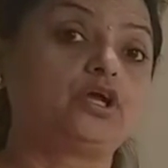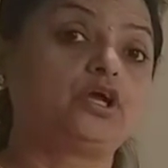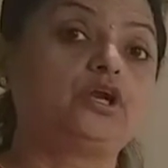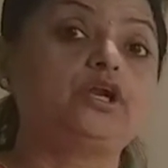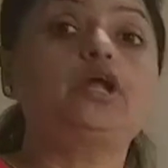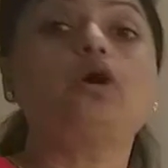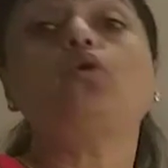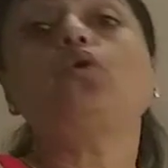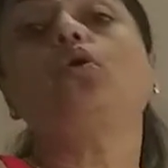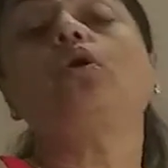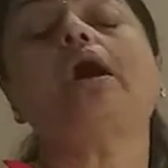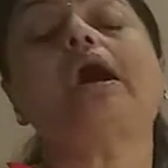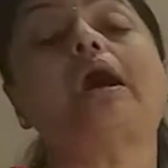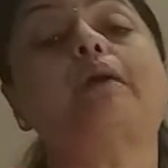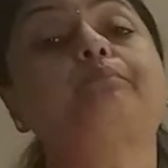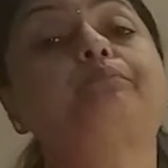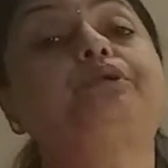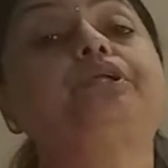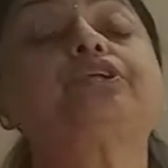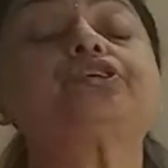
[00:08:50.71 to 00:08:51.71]
Now
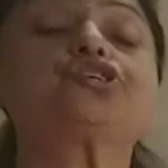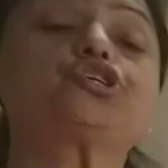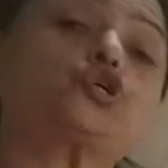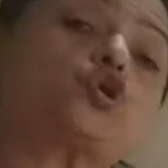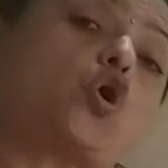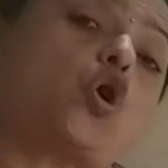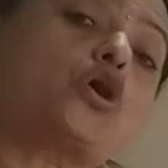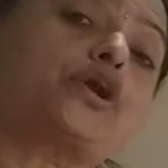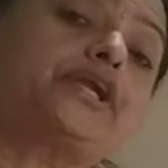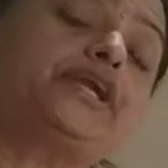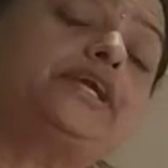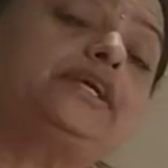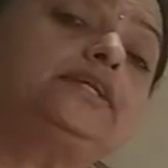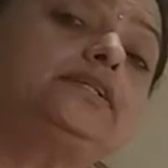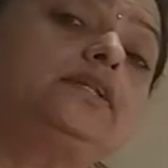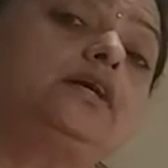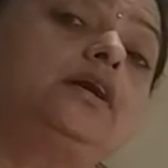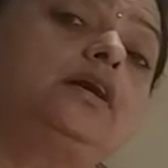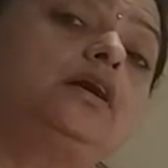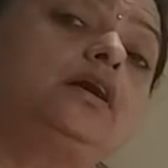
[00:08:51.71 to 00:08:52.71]
after
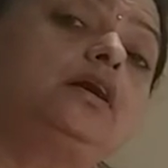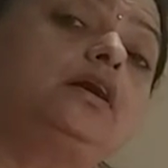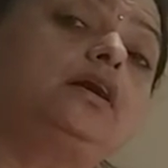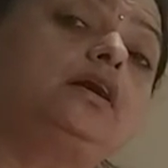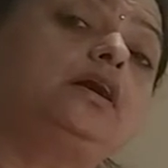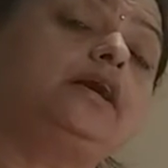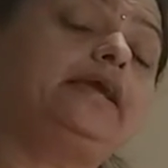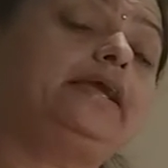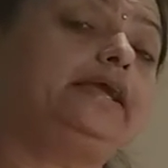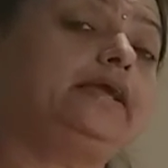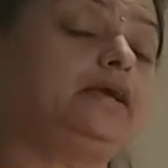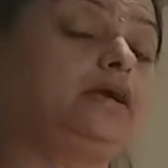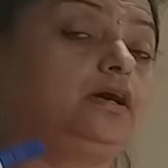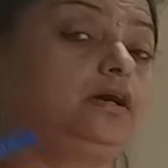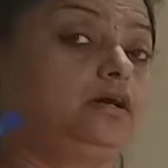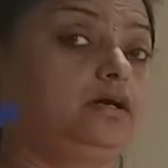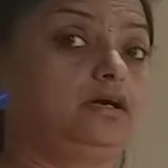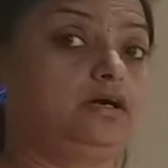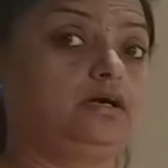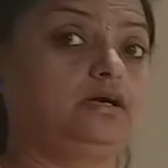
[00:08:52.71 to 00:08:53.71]
stocking the
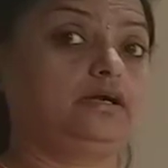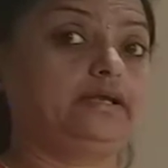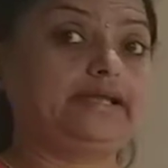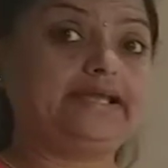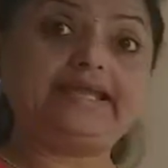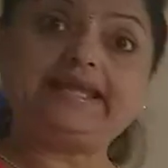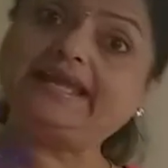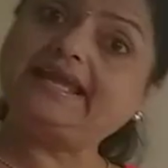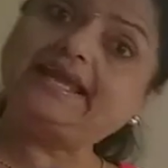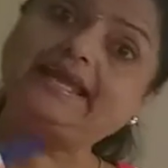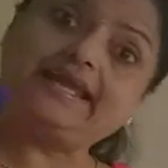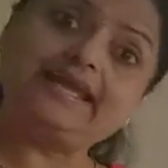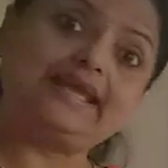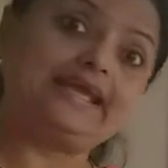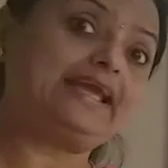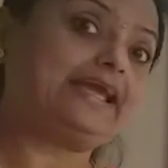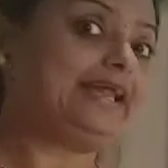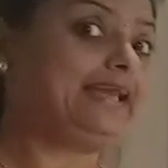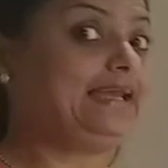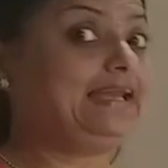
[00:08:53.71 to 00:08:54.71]

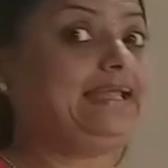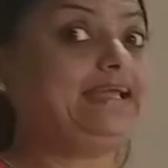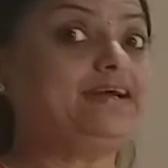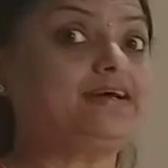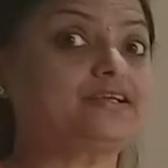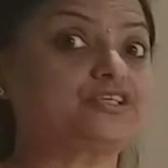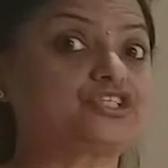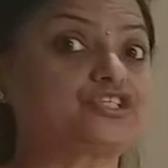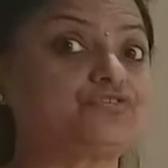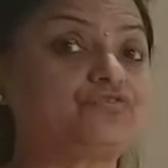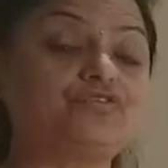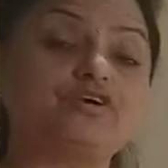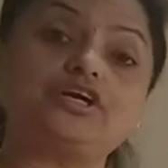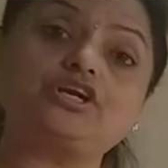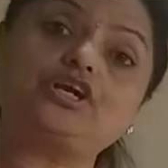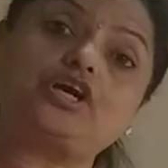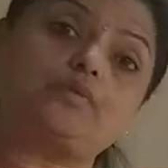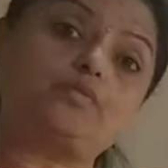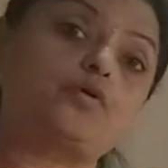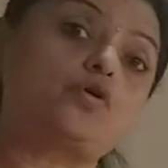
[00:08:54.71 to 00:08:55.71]
AA layers
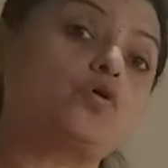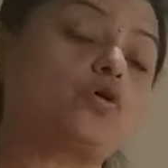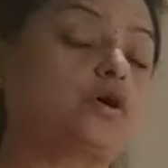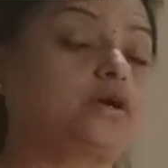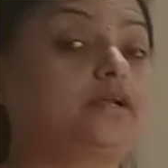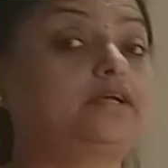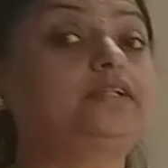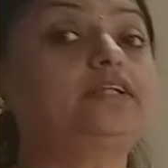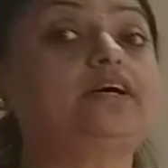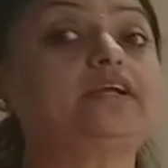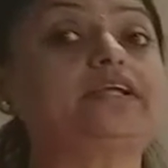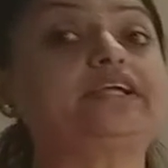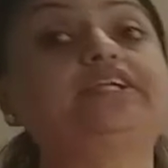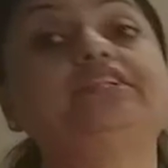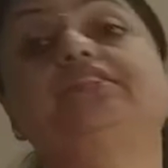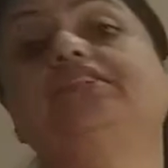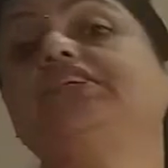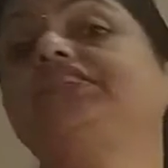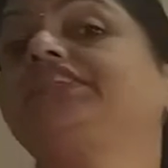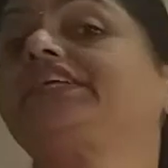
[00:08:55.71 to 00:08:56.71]
one above another
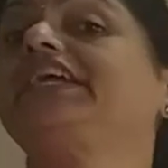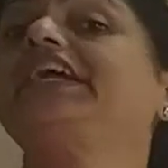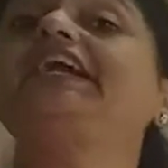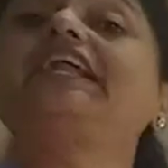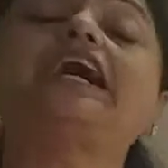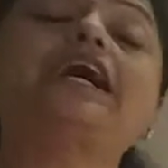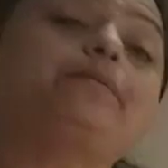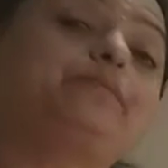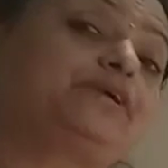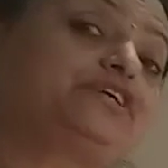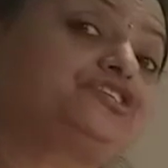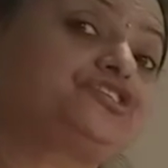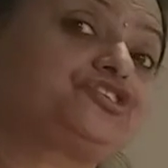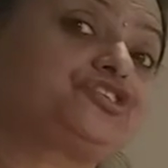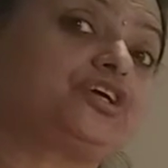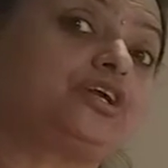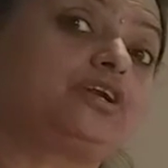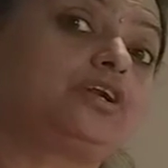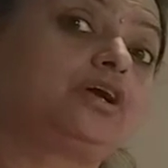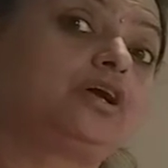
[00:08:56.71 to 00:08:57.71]
in the 3
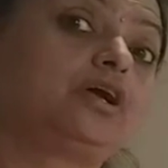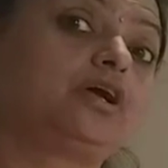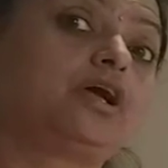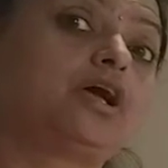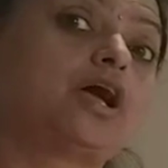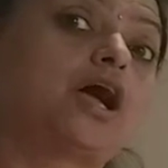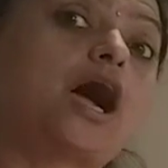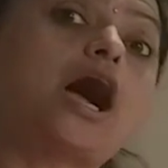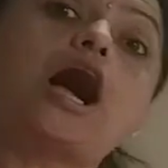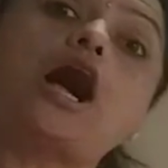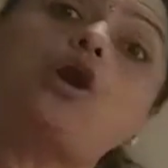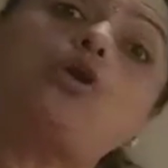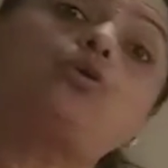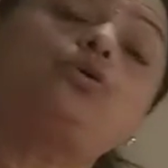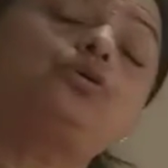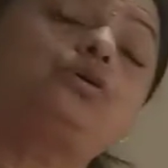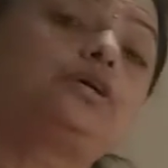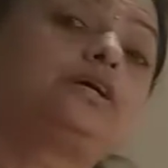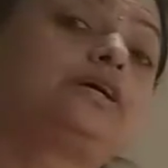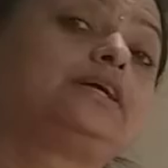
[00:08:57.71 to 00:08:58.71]
dimension,
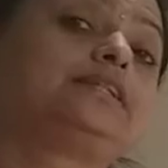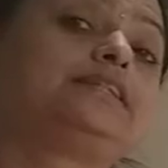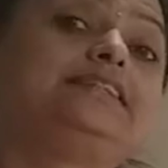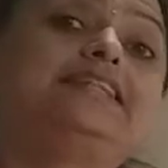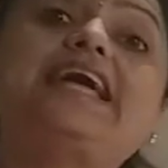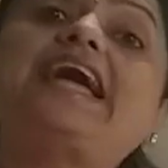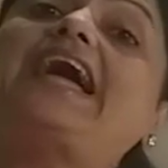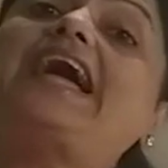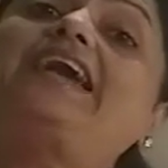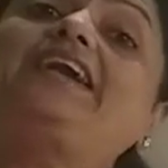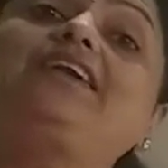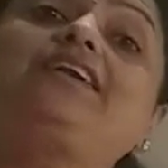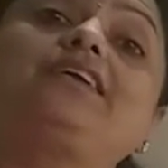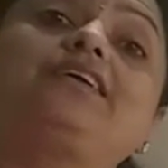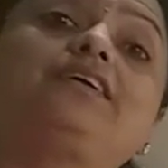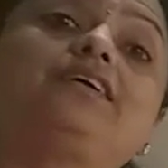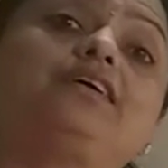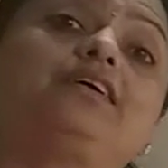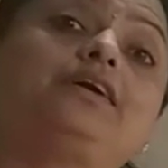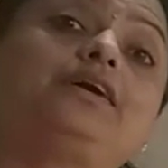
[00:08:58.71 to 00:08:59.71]
how that
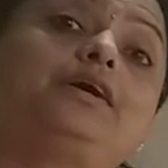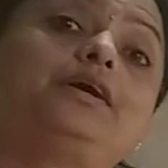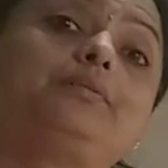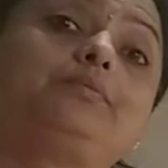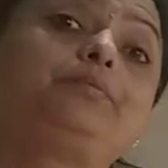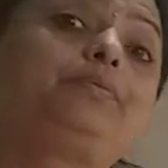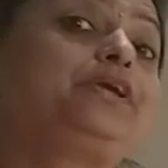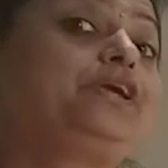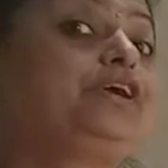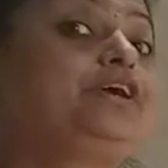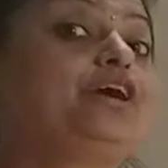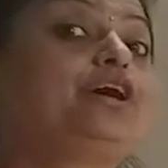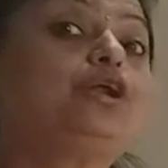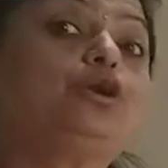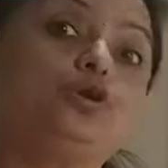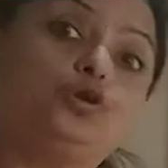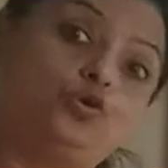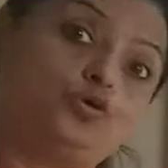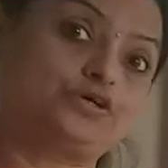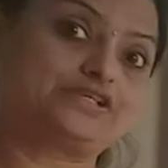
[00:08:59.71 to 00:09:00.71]

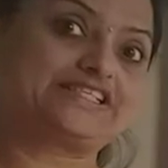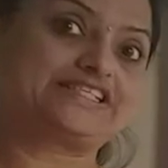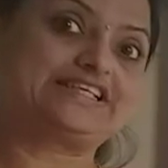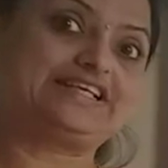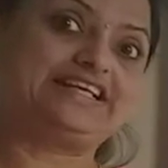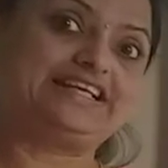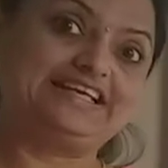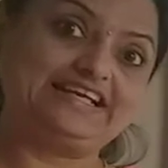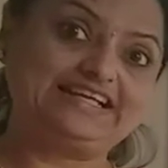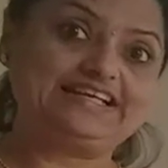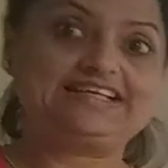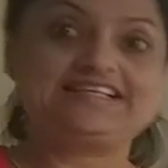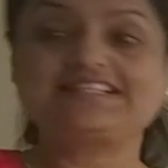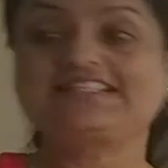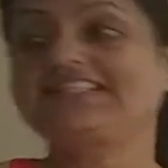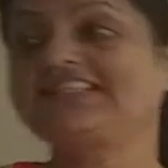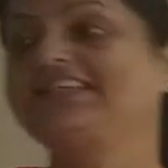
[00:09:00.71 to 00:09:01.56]
figure looks, let us